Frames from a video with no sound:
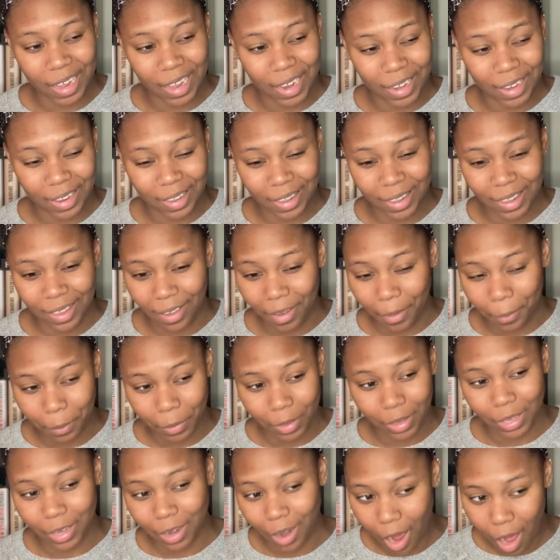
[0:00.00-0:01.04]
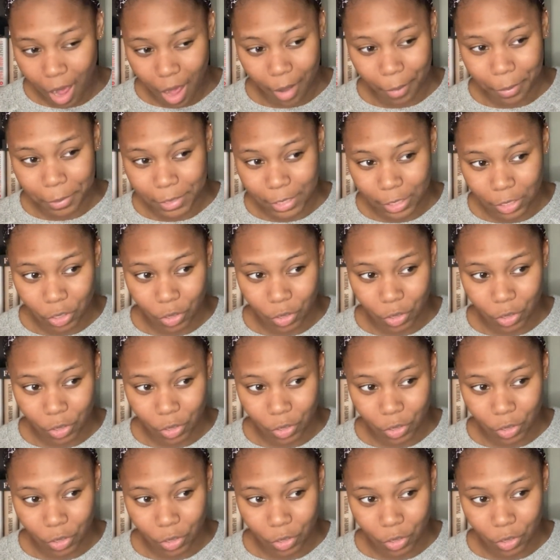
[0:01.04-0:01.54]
in the complete opposite